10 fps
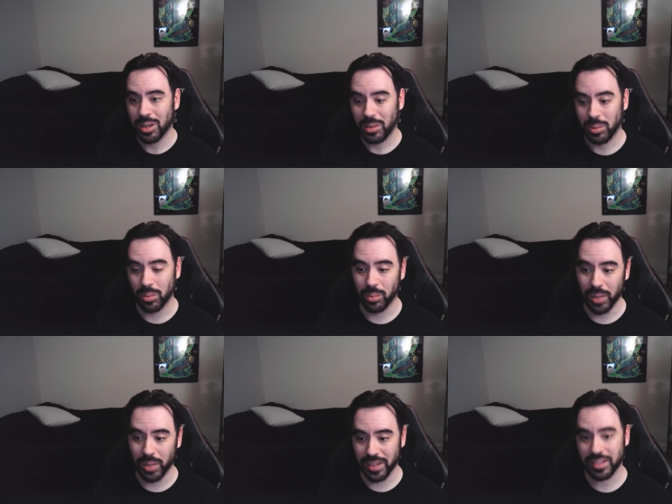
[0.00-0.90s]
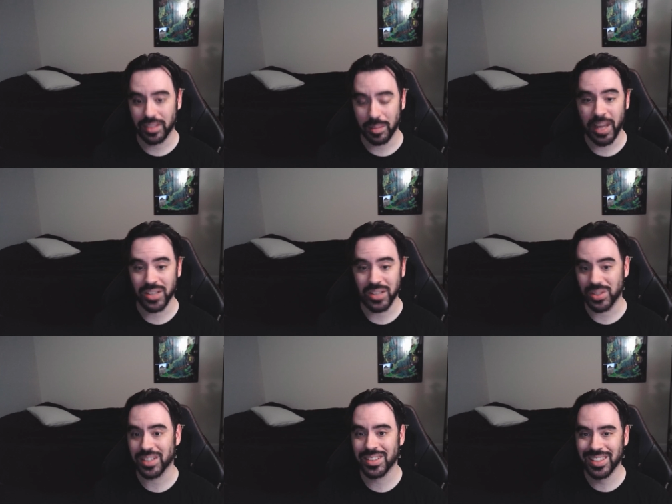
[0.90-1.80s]
with the
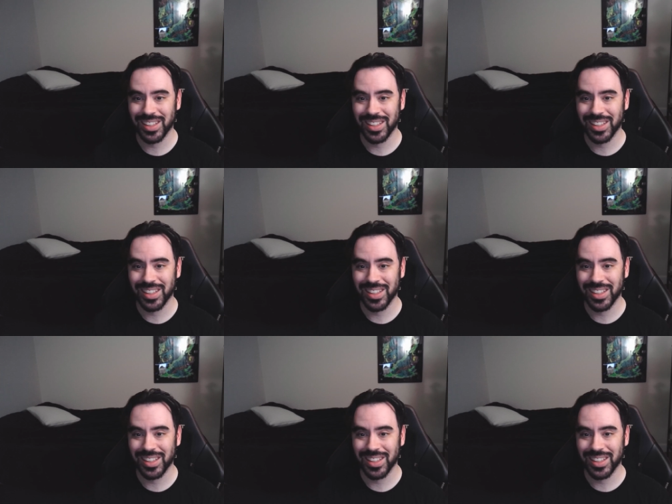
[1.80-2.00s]
mattress